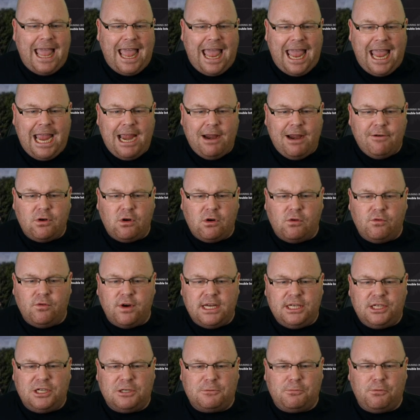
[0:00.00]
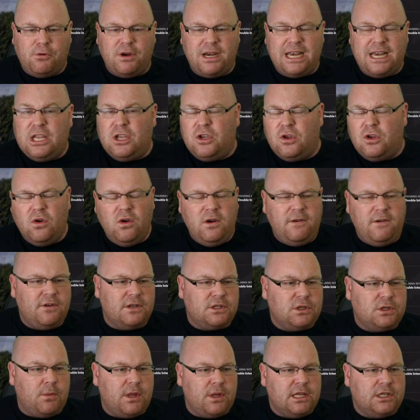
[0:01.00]
Aerial reach is pretty good for
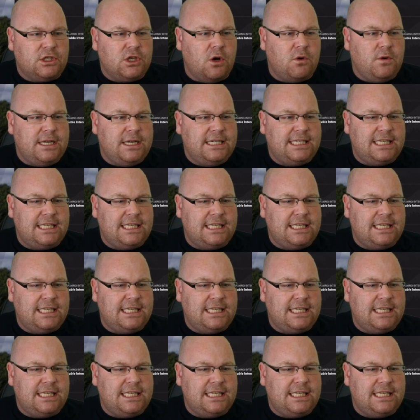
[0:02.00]
someone that's only